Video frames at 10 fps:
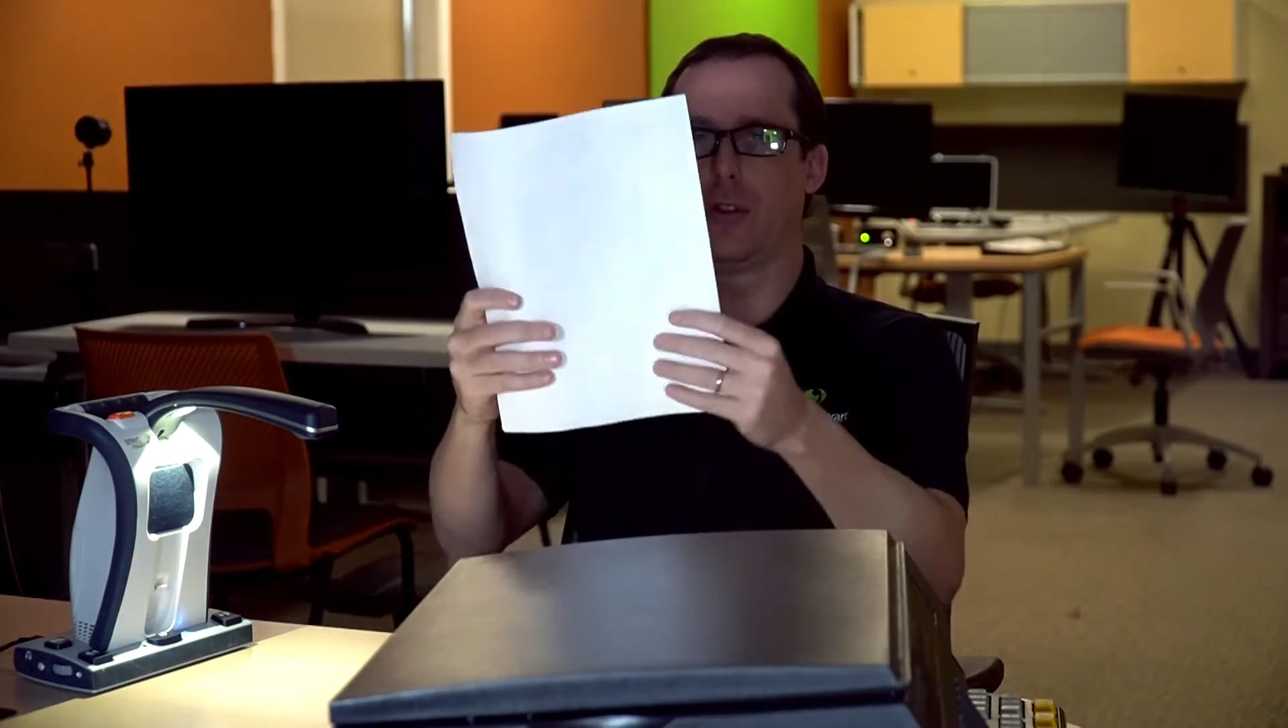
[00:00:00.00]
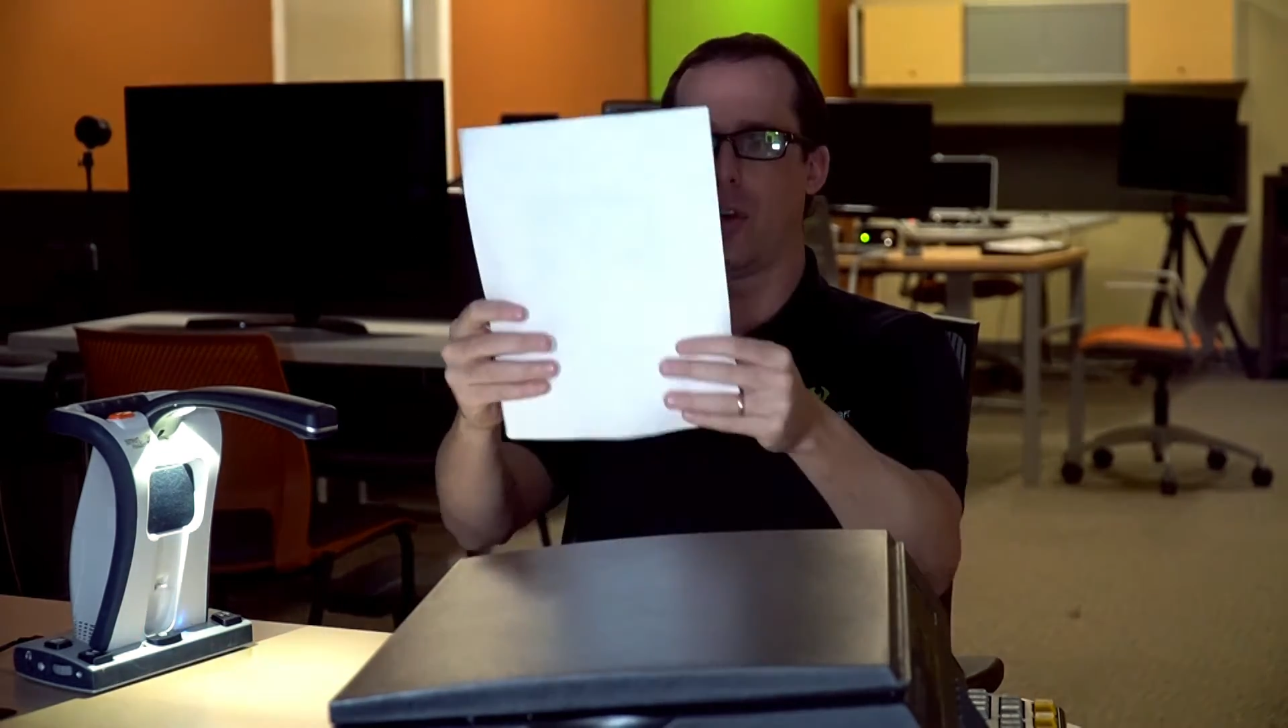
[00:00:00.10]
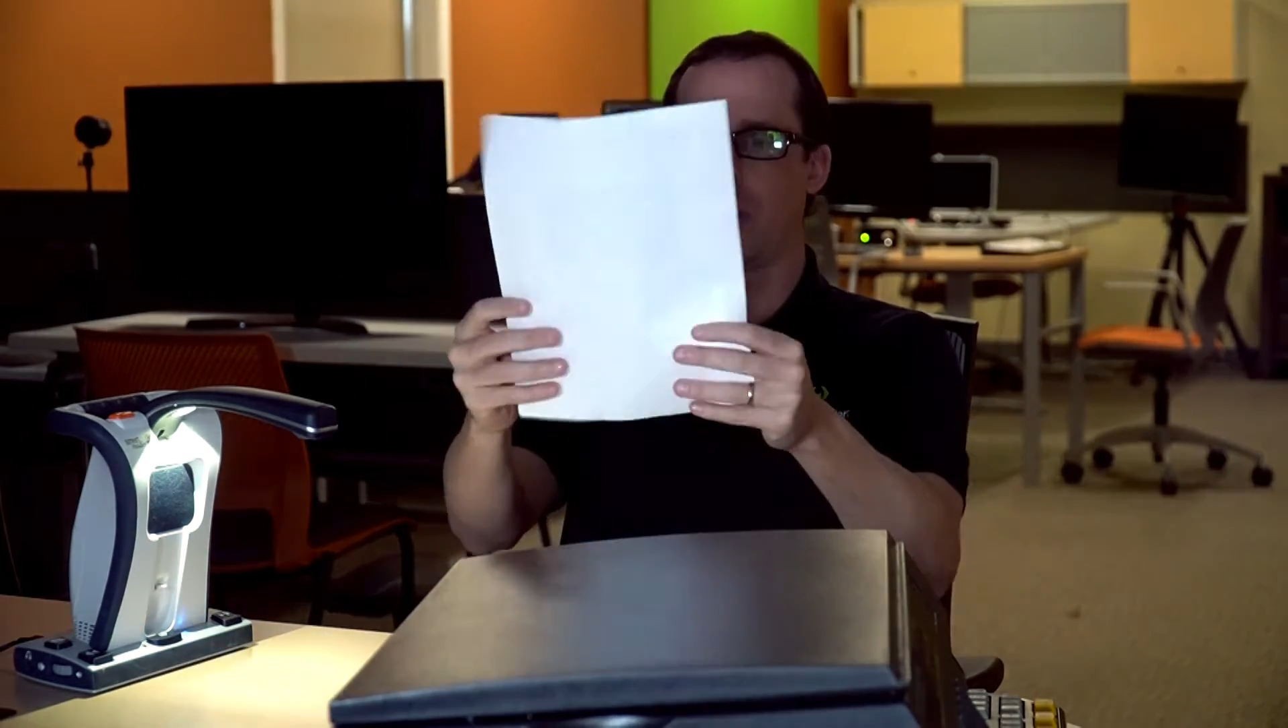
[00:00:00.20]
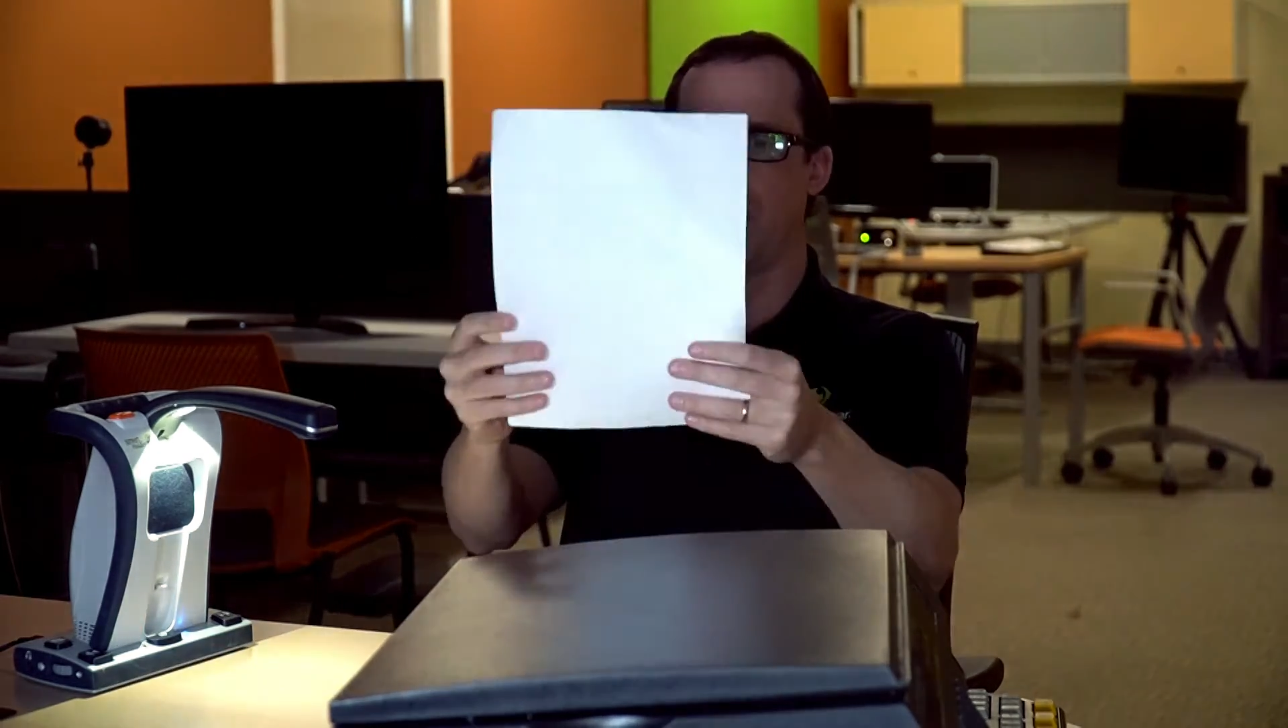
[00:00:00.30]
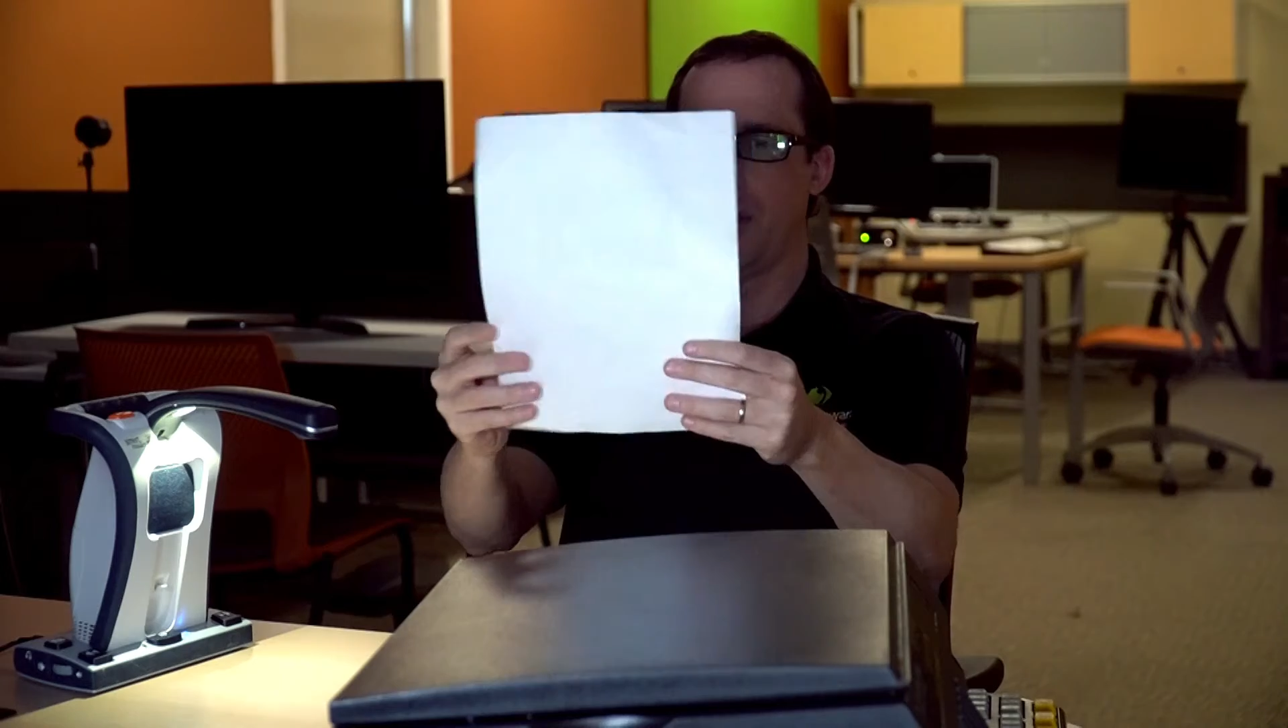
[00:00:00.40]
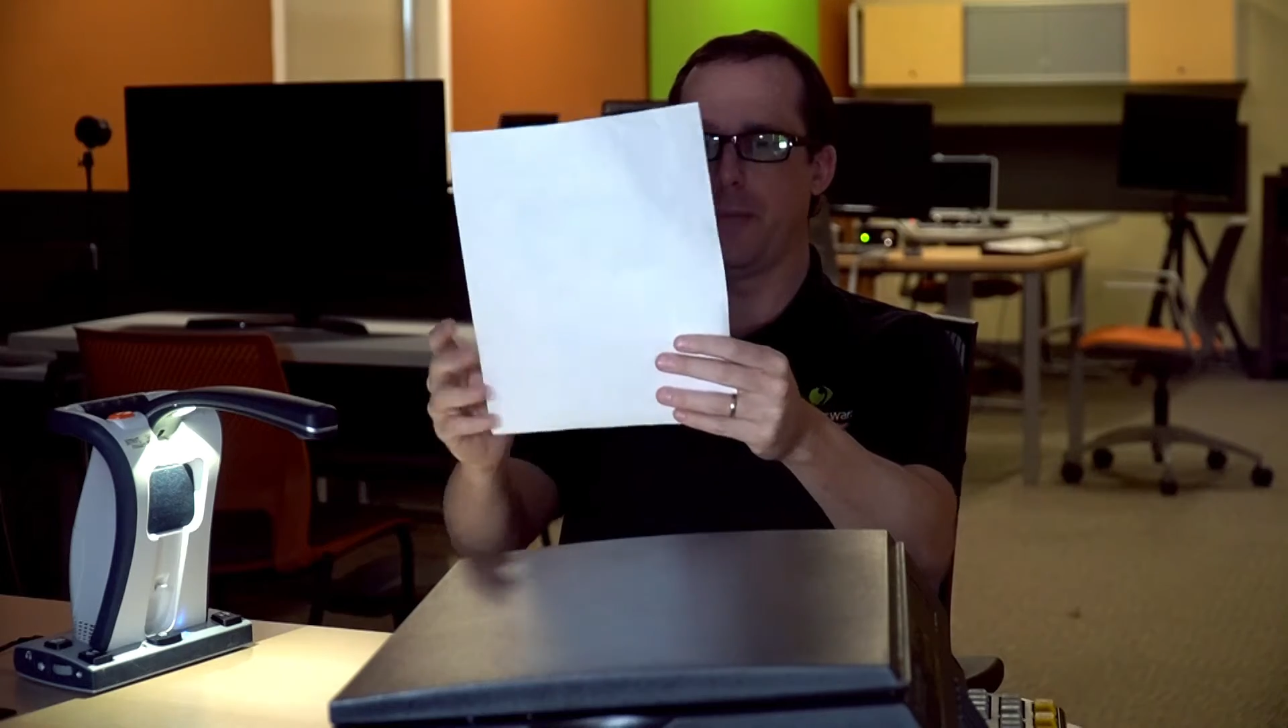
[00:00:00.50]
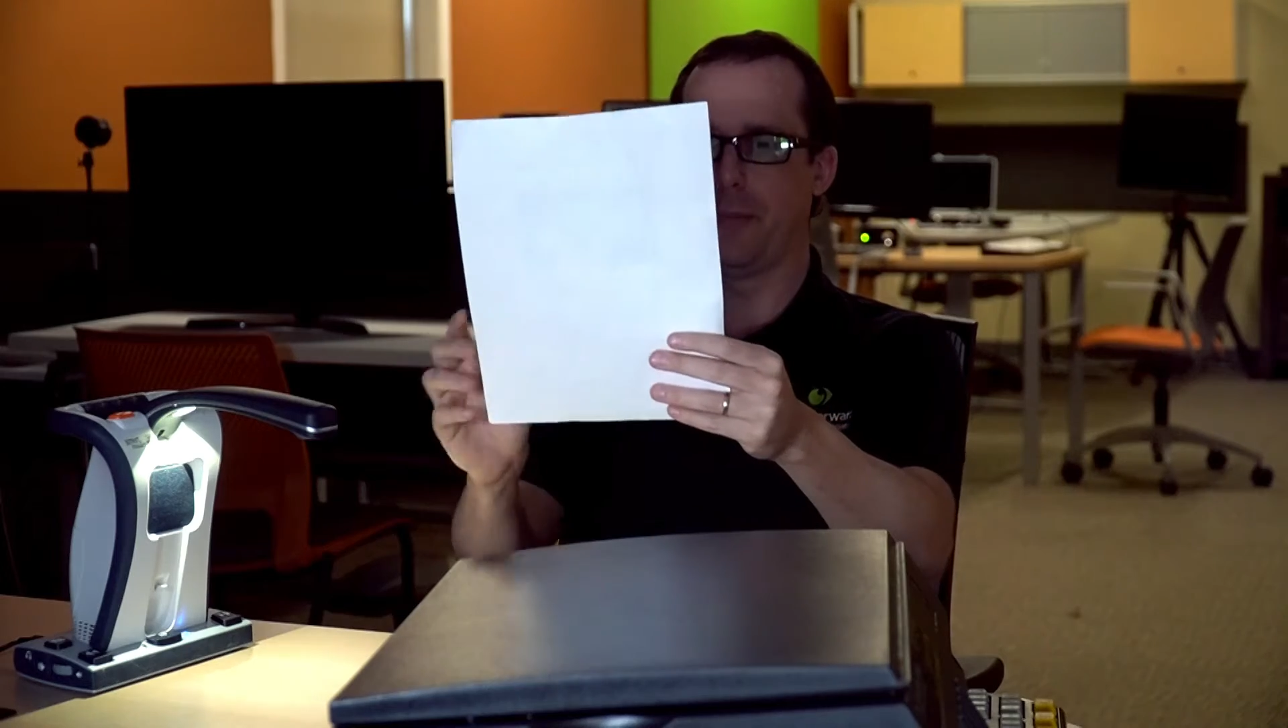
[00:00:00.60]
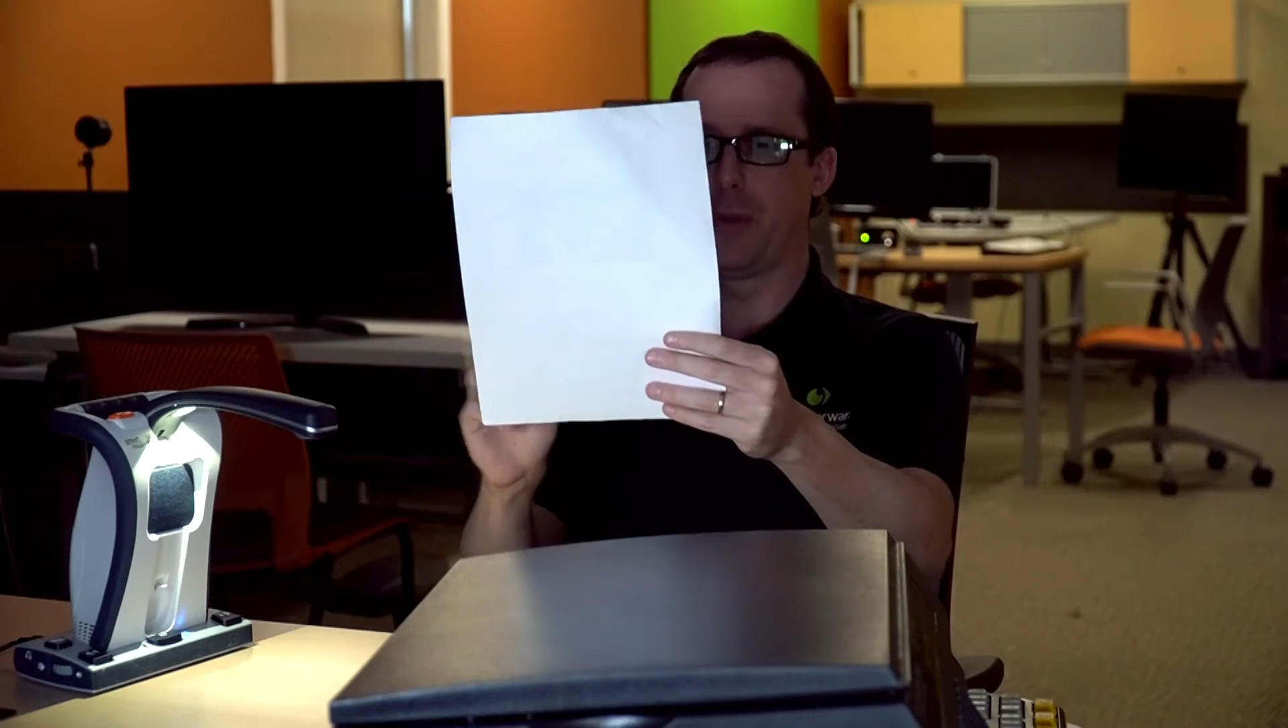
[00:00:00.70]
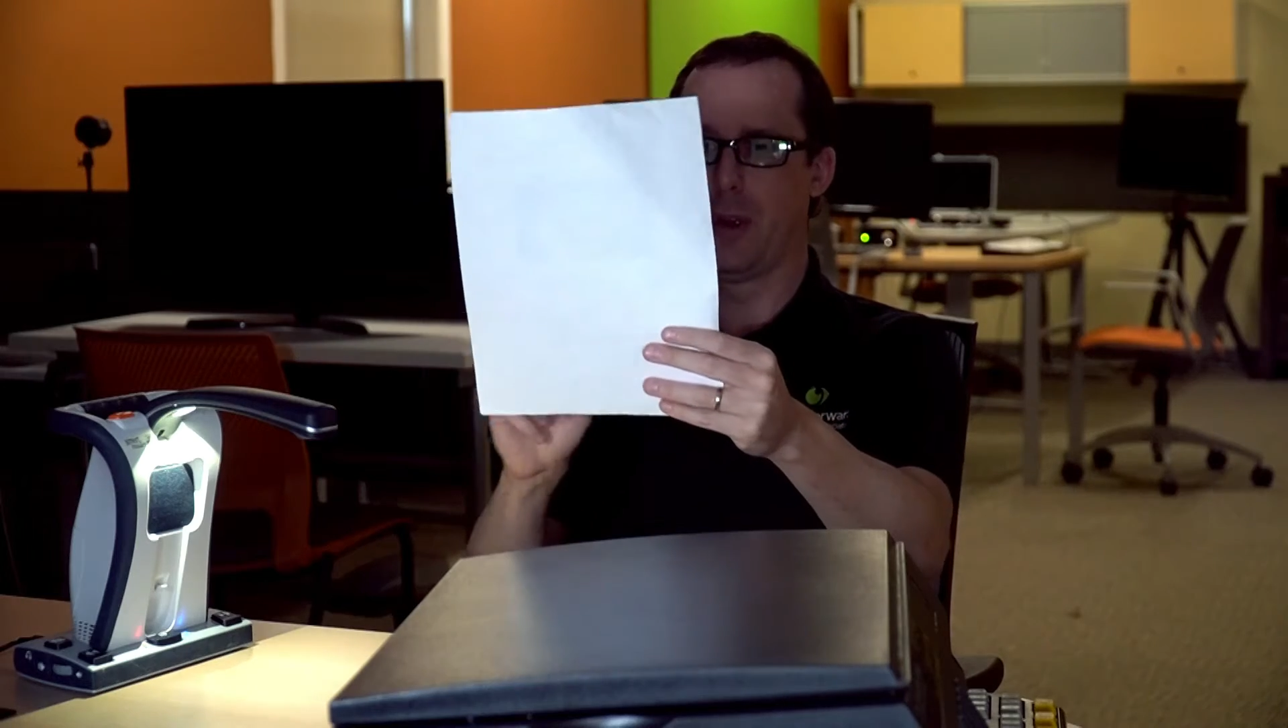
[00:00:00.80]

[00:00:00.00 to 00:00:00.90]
document,